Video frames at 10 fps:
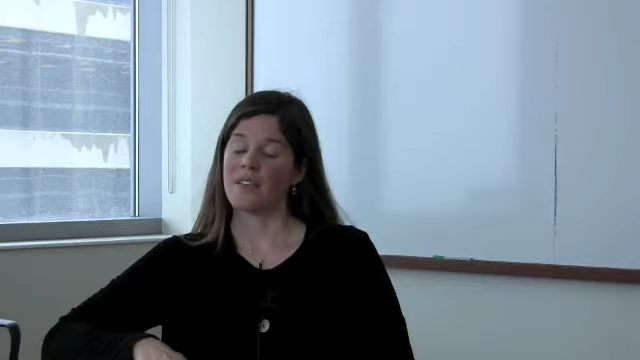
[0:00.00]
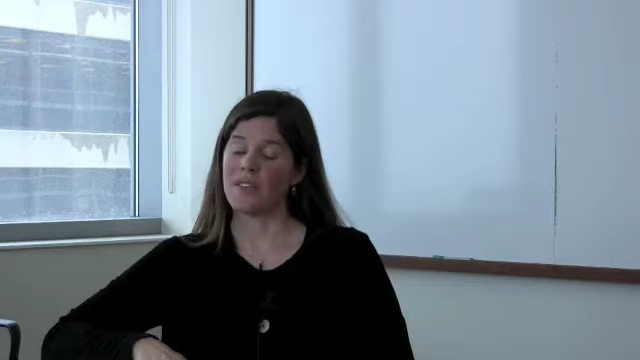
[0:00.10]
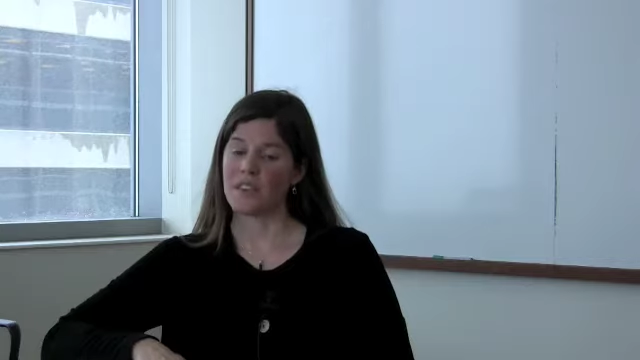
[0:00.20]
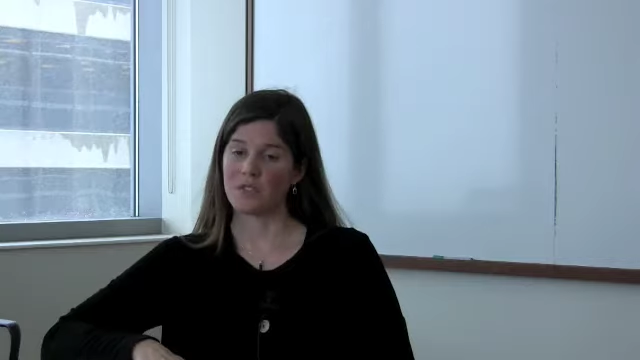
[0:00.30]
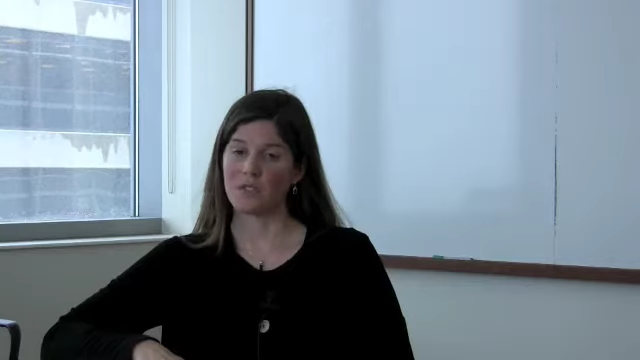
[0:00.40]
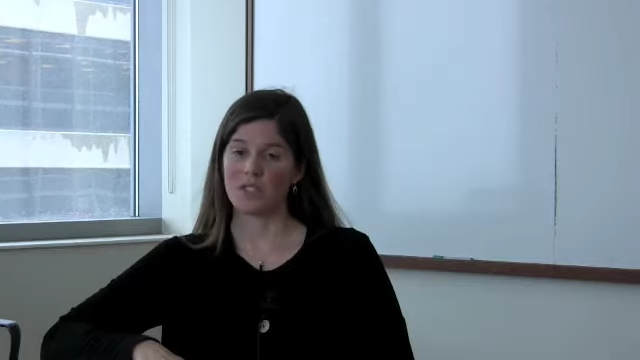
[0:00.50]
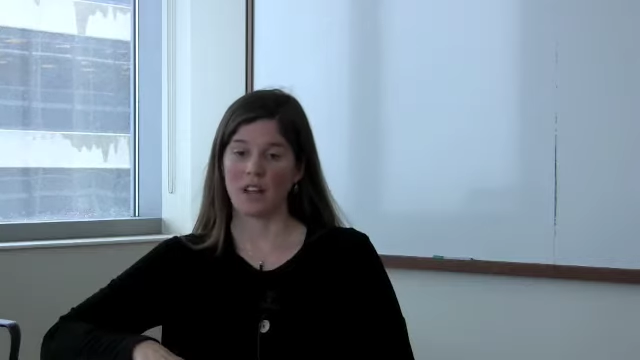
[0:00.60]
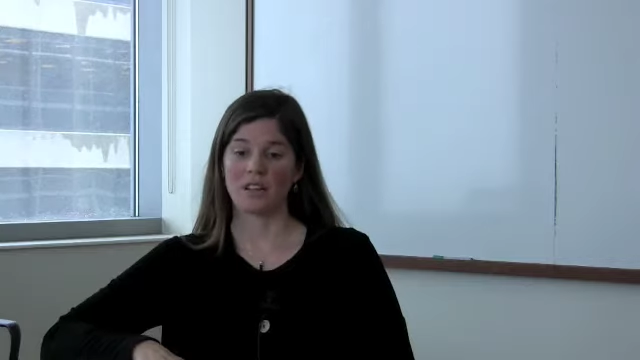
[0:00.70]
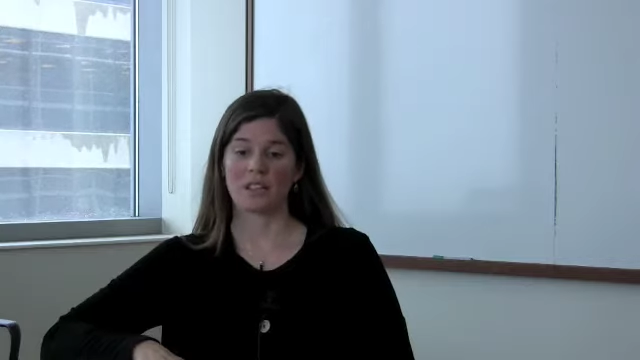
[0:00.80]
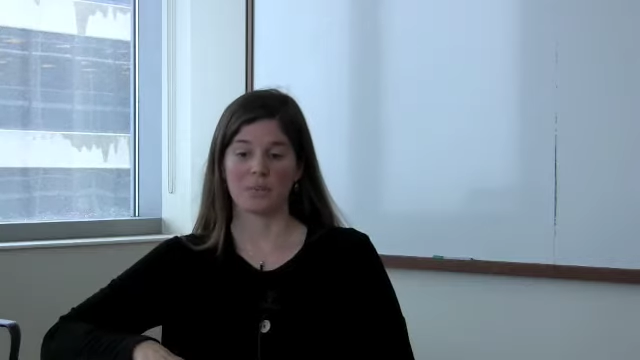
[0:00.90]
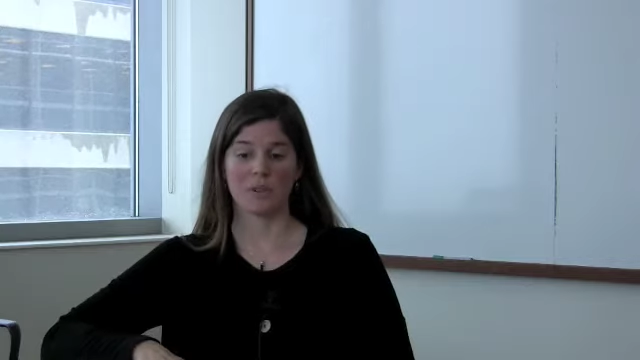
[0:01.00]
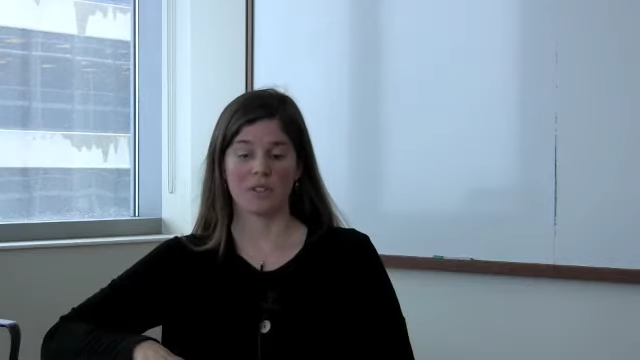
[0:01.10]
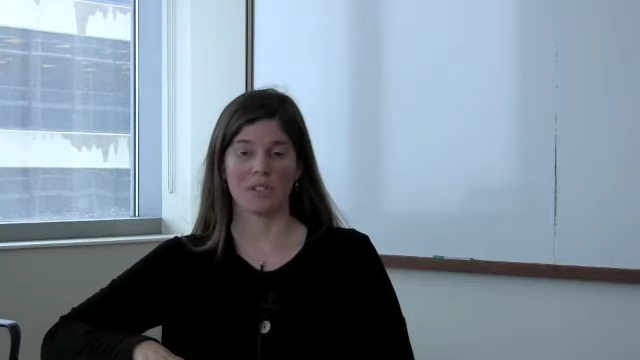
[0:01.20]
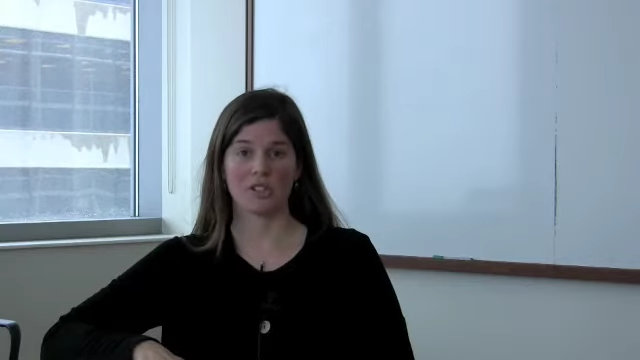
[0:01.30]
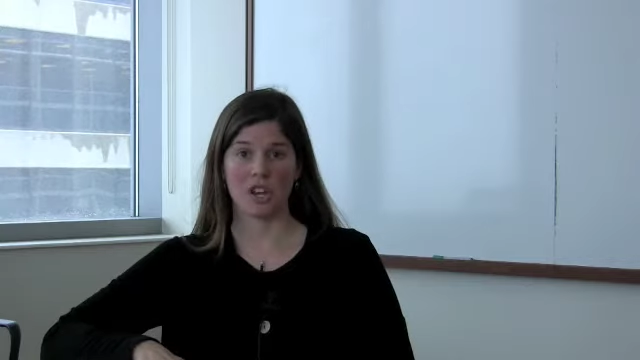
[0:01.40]
These results simply
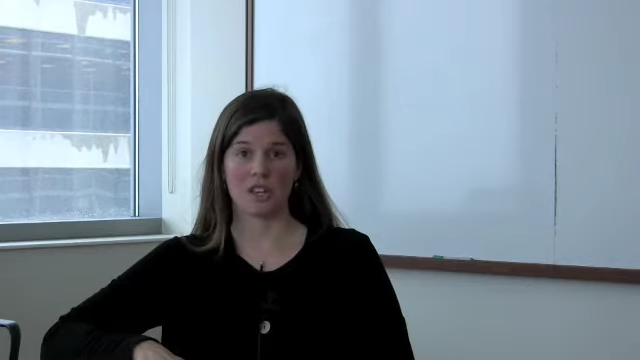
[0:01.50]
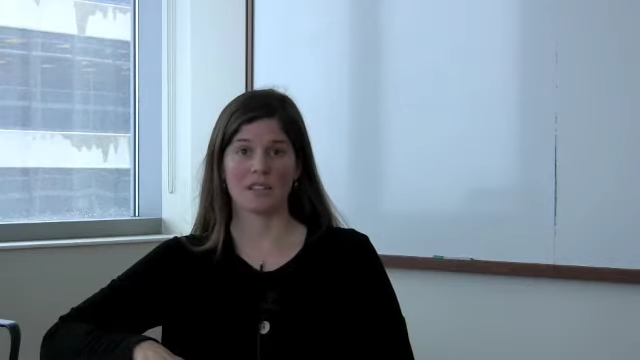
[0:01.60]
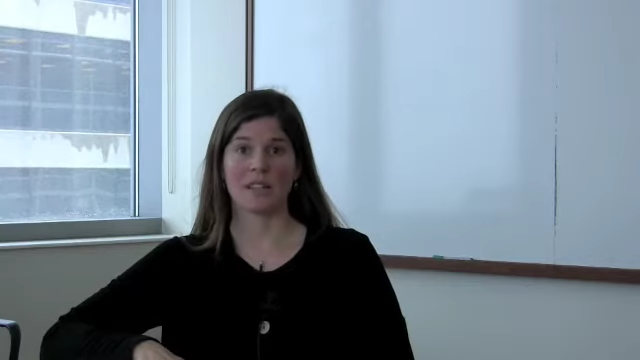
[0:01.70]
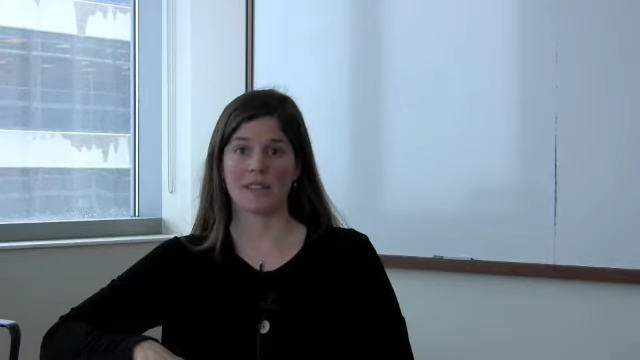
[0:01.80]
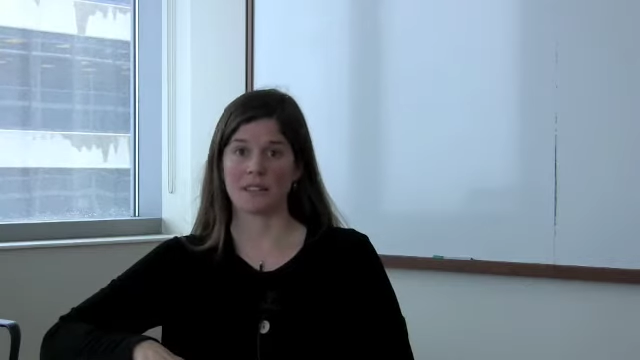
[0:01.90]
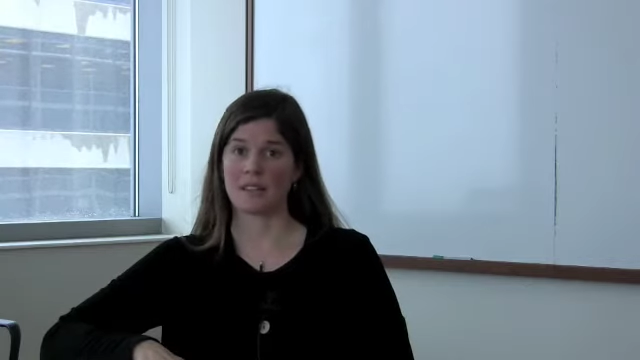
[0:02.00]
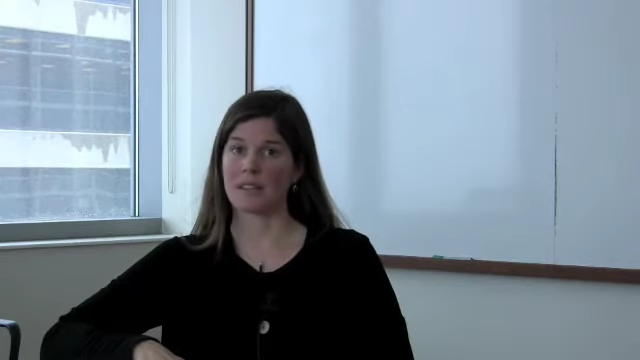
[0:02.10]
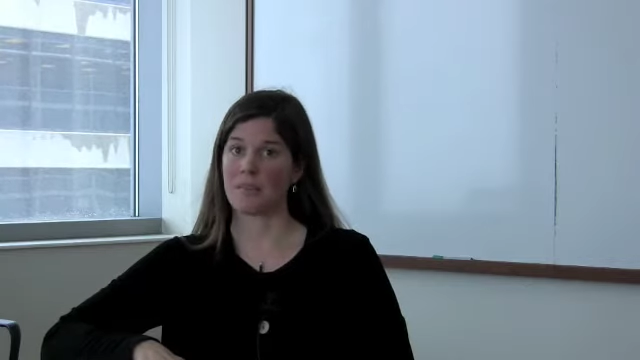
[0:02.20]
suggest that this is